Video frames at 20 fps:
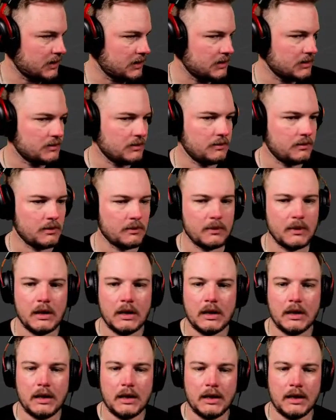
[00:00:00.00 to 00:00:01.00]
So there we
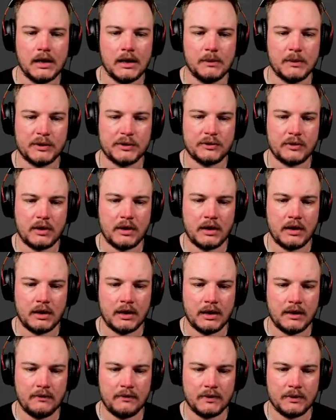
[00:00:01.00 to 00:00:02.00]
go. Make sure I
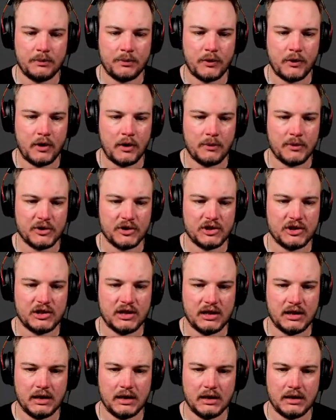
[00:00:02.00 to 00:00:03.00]
have the proper
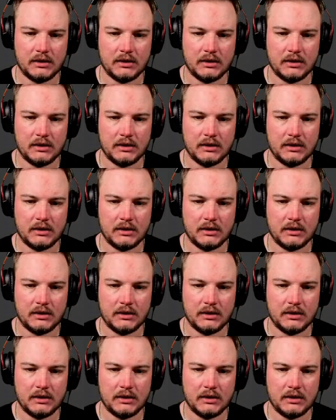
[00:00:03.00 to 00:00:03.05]
shading,